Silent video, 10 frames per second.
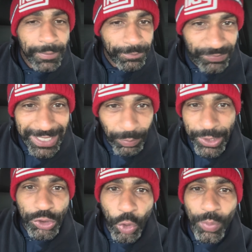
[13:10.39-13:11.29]
This is what
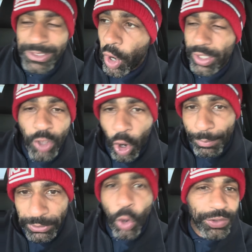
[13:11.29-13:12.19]
he's doing. He's guarding Karl
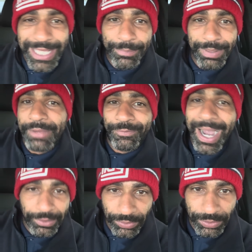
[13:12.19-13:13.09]
Malone in the NBA
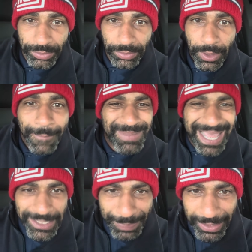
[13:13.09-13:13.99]
Finals. And
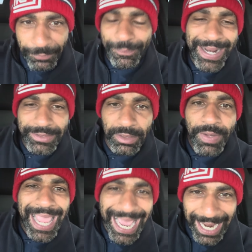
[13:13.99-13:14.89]
he's being effective
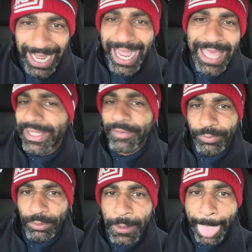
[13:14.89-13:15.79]
at a high
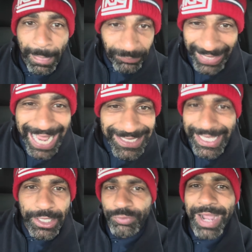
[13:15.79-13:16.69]
level. That's
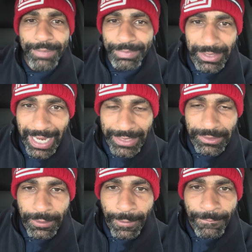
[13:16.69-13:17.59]
Dennis Rodman, guys.
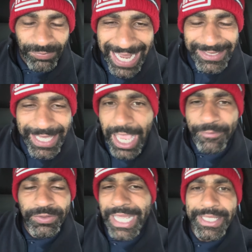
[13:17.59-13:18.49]
That's the
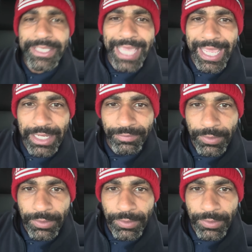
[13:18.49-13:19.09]
effort that he gave.